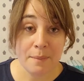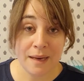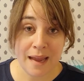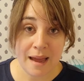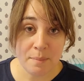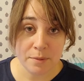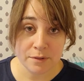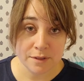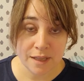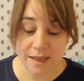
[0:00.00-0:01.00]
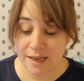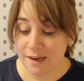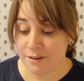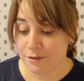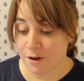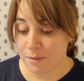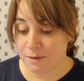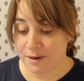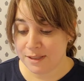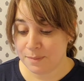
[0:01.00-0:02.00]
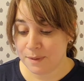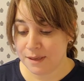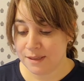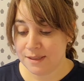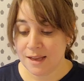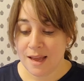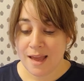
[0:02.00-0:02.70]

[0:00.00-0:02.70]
many apples I need for all my recipes?